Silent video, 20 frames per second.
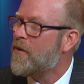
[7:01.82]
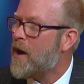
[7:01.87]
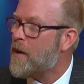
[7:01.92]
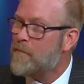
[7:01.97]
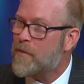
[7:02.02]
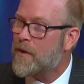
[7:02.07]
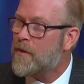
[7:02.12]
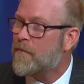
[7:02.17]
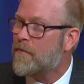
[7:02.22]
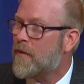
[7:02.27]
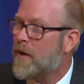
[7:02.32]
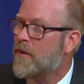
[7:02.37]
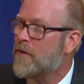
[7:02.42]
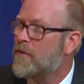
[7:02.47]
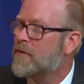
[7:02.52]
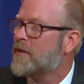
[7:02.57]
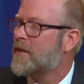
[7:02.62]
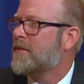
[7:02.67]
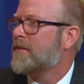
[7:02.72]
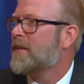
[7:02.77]
I'm gonna
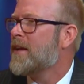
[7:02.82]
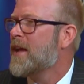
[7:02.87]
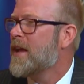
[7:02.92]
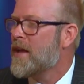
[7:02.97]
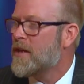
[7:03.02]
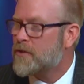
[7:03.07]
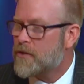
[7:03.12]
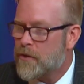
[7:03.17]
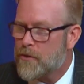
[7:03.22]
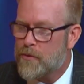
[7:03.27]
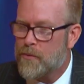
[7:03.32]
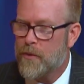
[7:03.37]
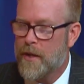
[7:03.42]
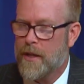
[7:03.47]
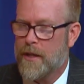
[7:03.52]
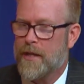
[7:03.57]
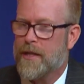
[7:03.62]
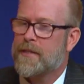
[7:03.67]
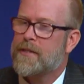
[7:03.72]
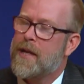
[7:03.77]
vote. And so it's
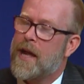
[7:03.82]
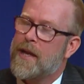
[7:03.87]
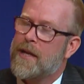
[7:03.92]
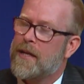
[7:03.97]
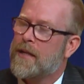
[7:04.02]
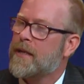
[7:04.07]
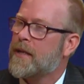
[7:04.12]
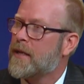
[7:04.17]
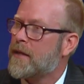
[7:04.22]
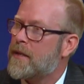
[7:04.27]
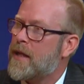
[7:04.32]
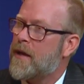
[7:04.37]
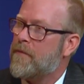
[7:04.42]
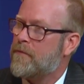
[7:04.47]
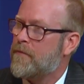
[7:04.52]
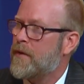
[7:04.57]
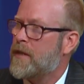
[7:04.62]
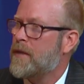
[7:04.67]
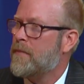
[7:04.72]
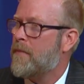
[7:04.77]
really exciting to get
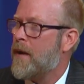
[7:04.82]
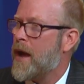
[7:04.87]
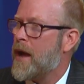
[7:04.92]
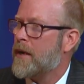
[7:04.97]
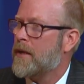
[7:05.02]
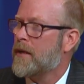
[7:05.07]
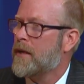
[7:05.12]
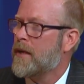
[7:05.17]
that feedback.